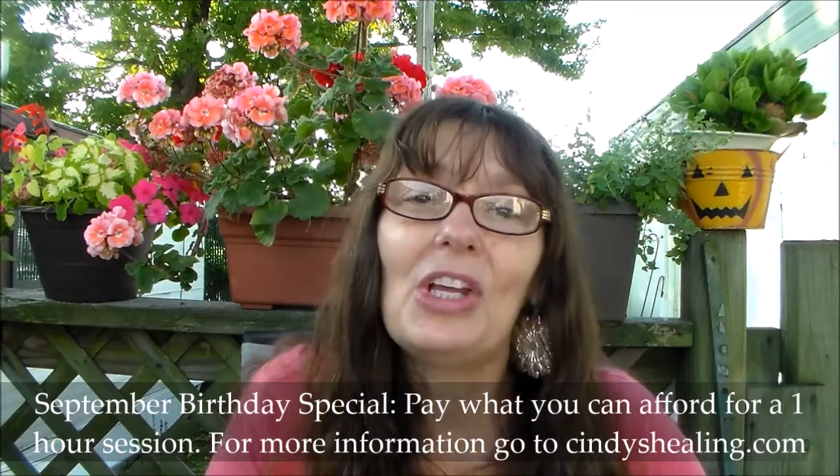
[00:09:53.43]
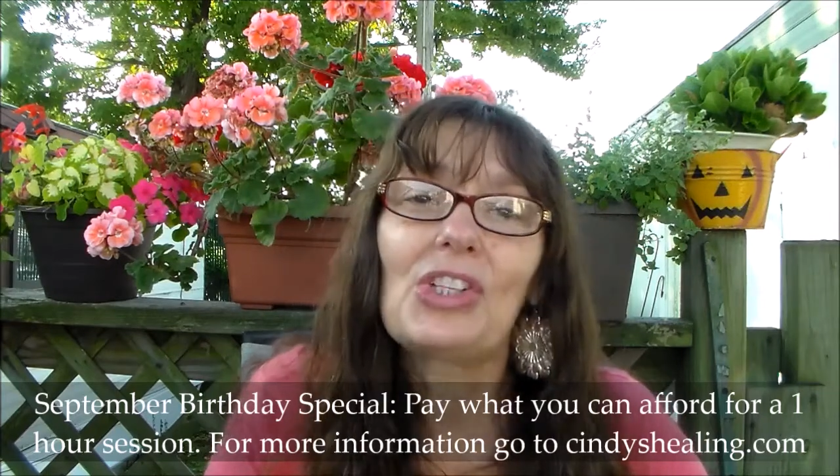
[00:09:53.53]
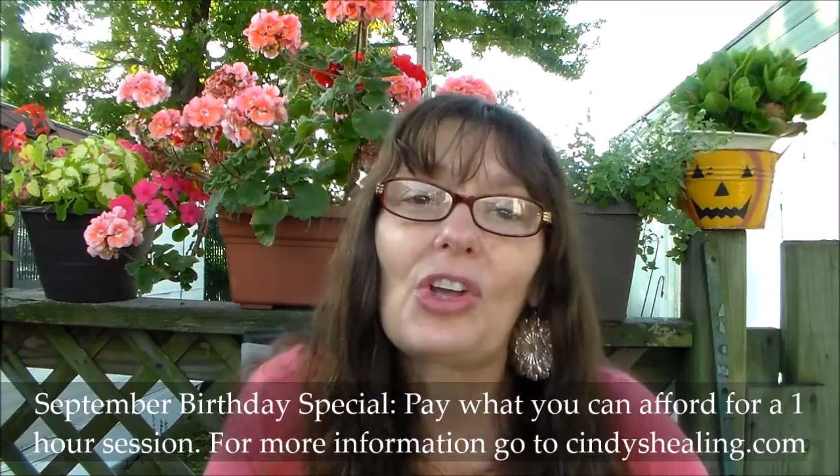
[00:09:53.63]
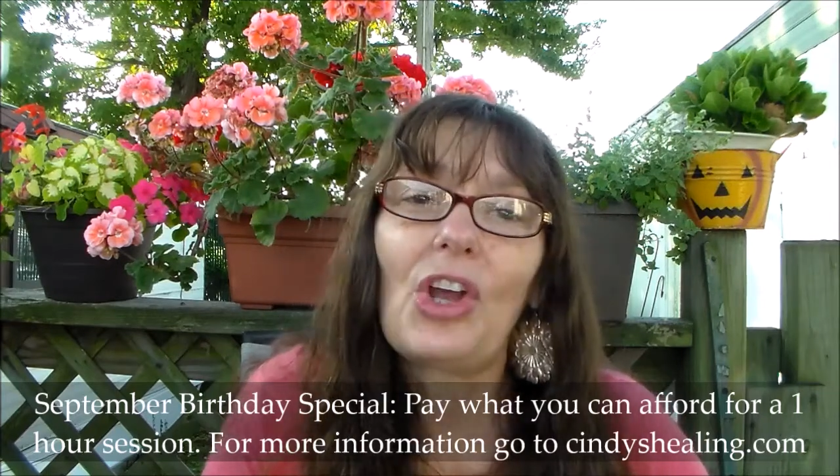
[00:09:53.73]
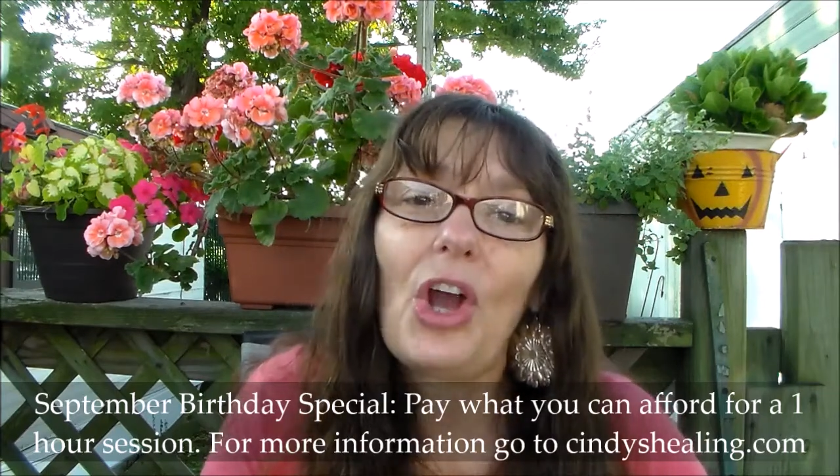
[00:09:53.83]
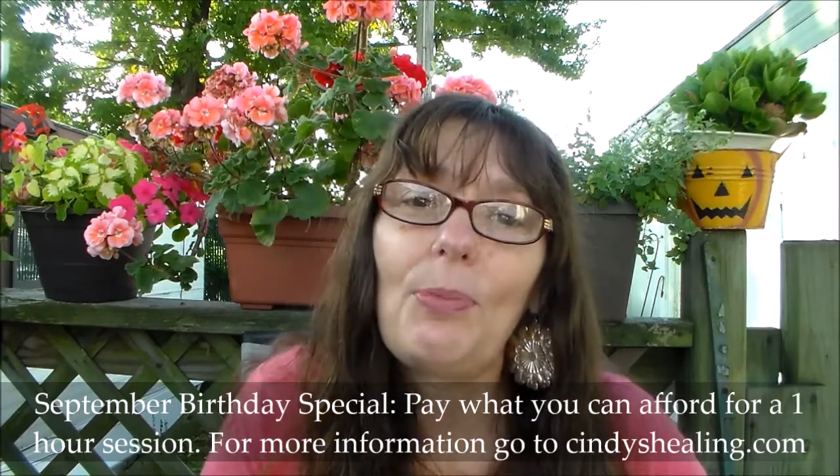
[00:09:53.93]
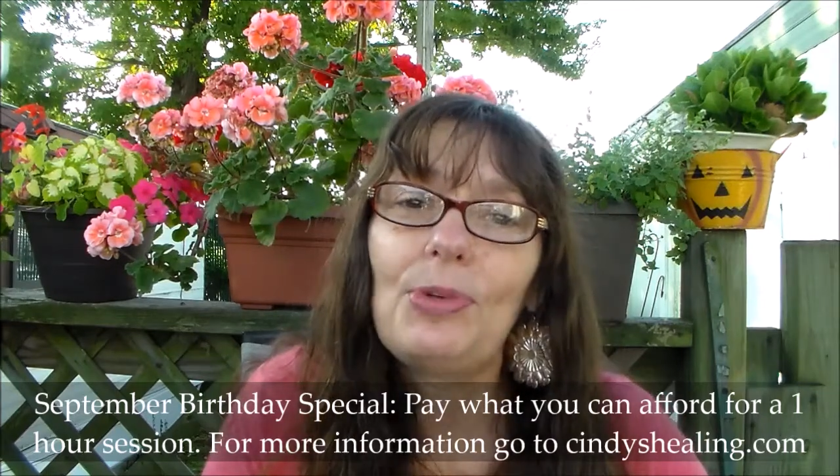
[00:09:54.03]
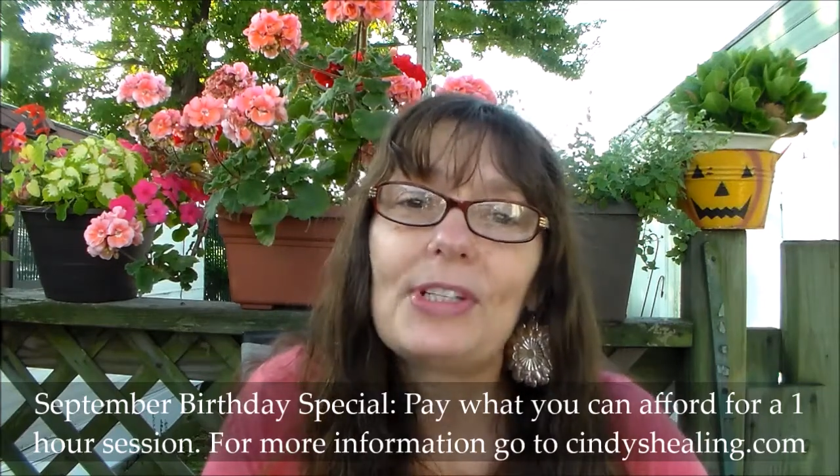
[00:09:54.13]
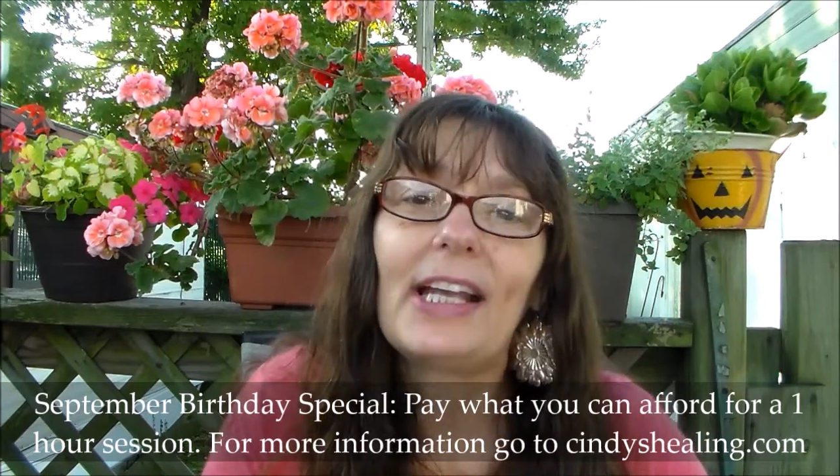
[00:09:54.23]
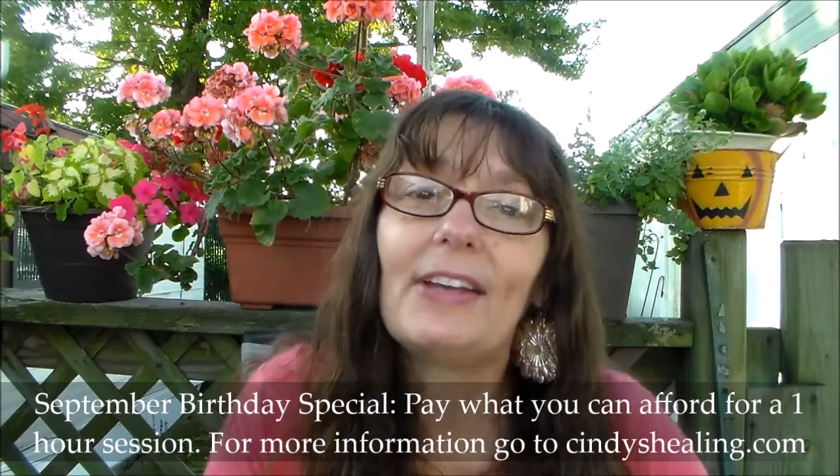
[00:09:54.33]
So I hope
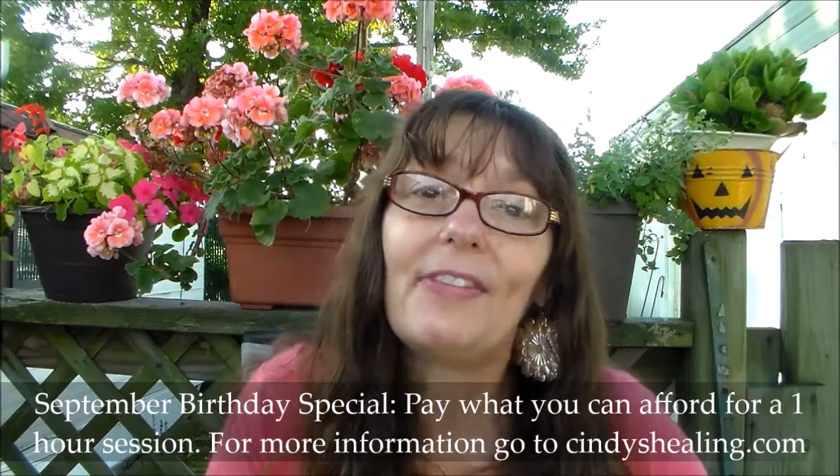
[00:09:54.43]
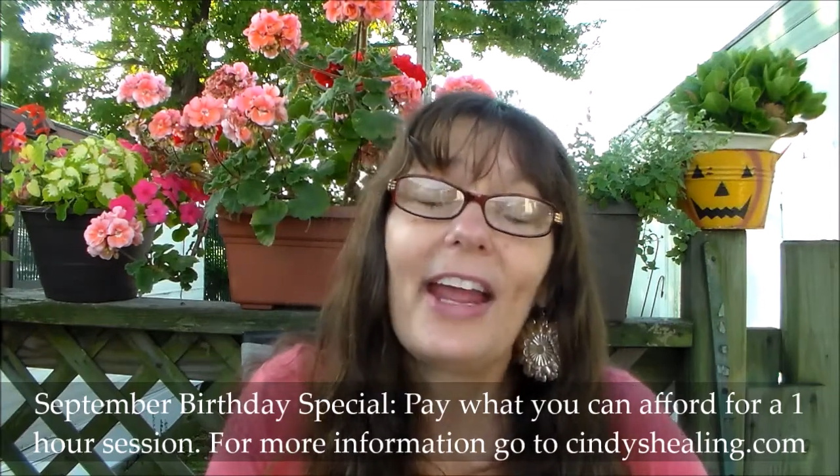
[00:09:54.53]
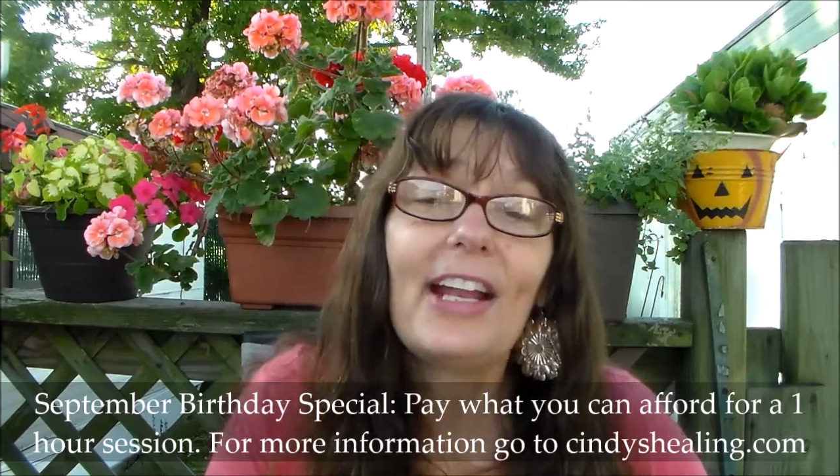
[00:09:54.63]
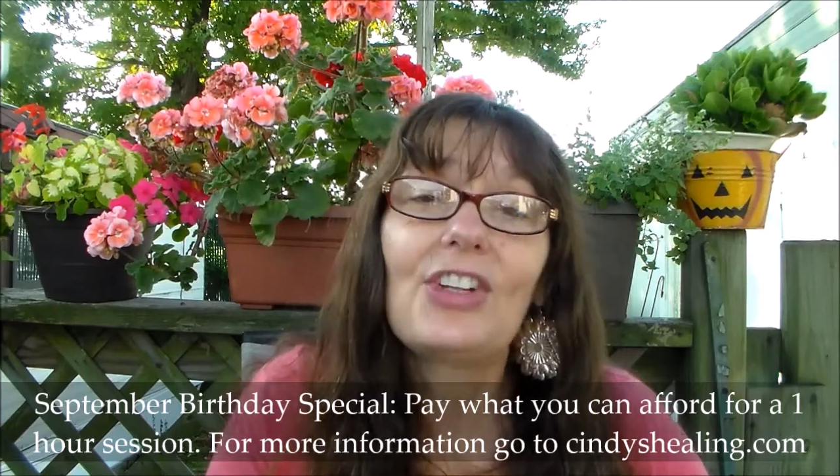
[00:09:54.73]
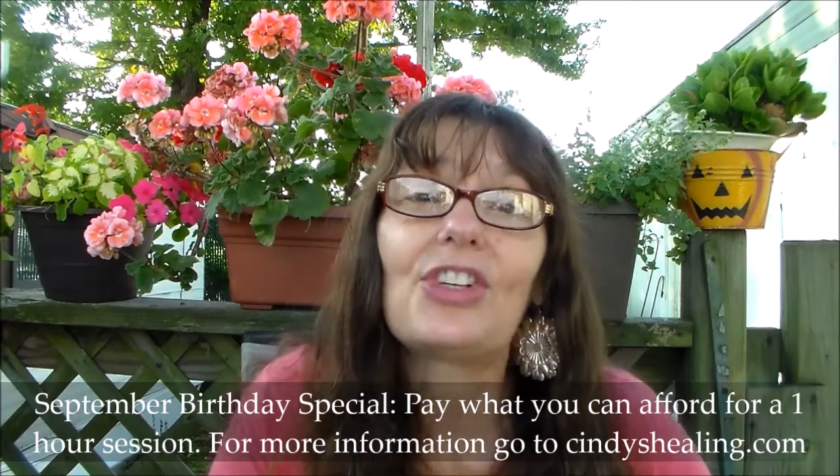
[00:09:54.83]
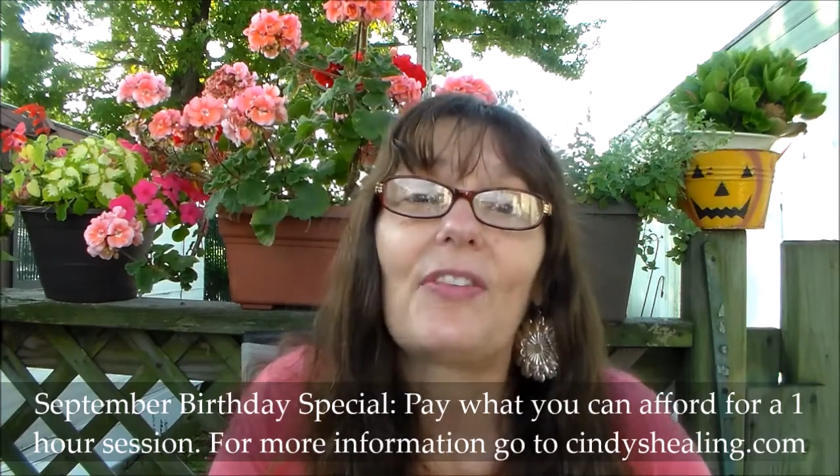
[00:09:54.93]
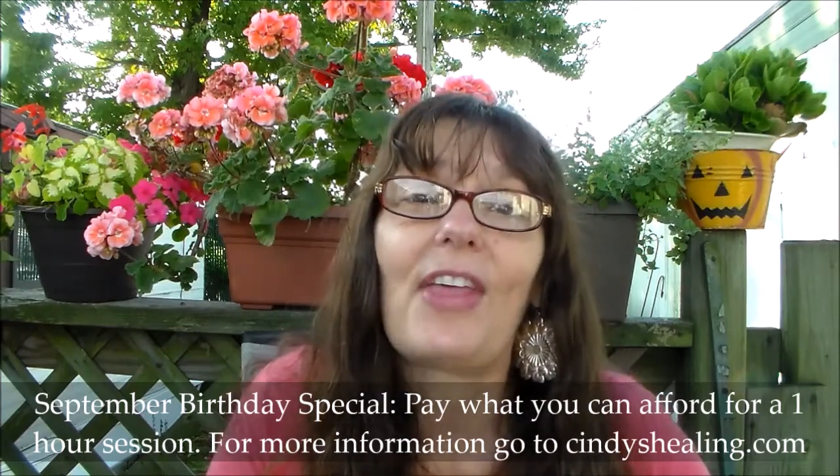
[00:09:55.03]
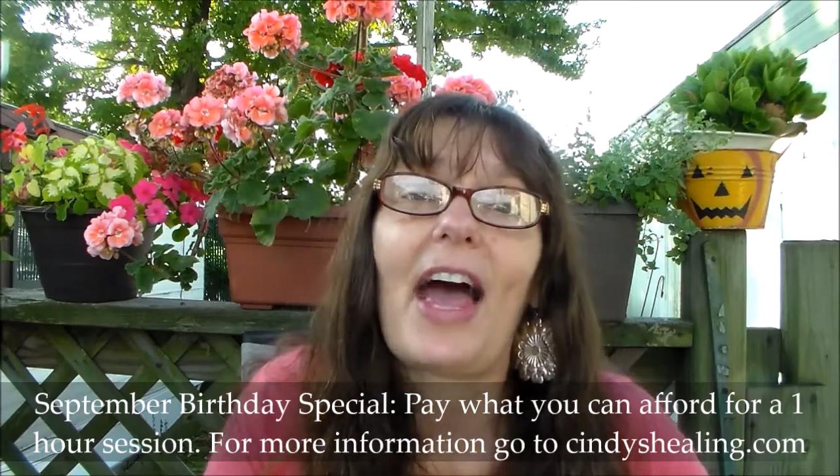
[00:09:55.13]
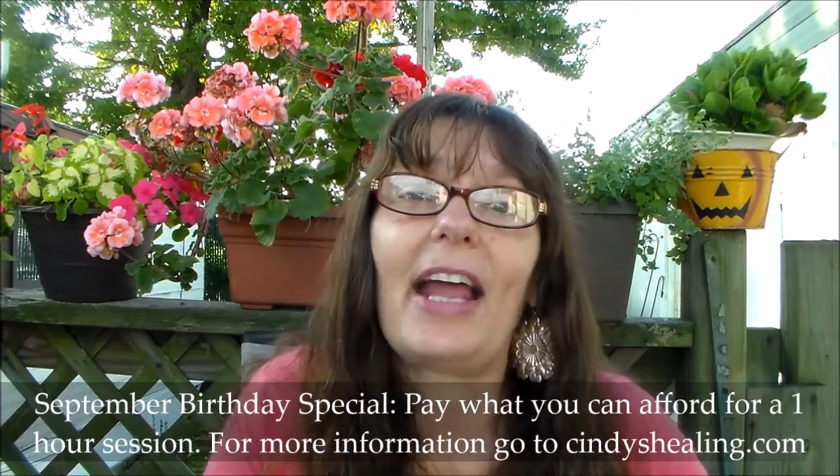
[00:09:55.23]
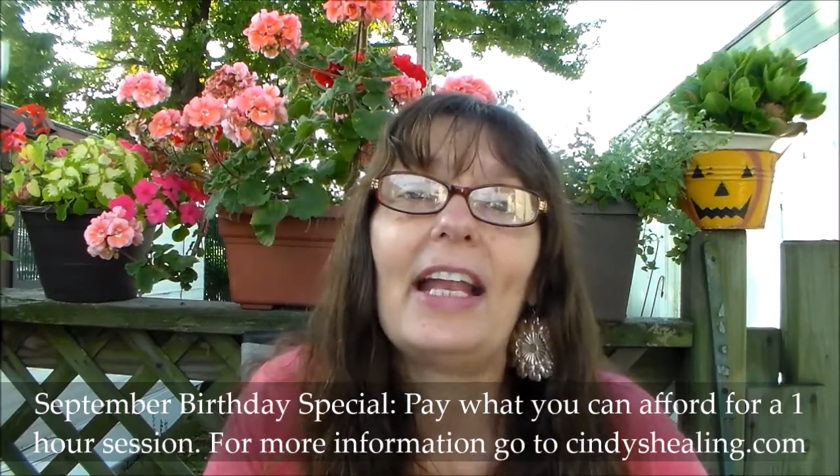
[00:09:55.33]
you take advantage of
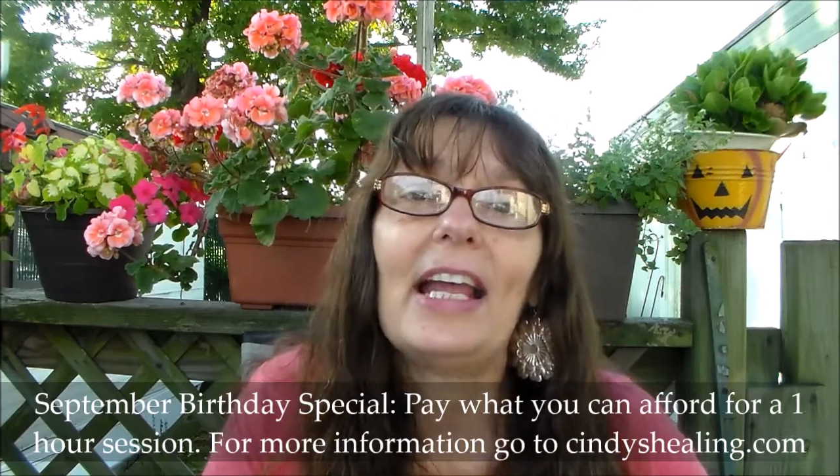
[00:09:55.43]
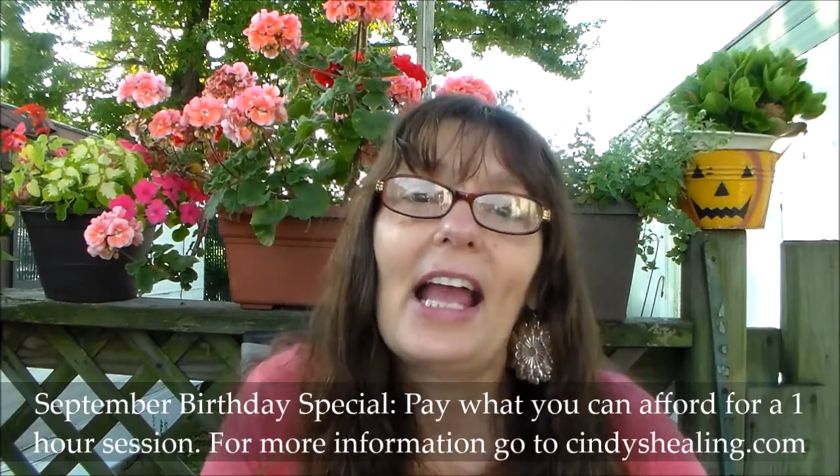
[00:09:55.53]
that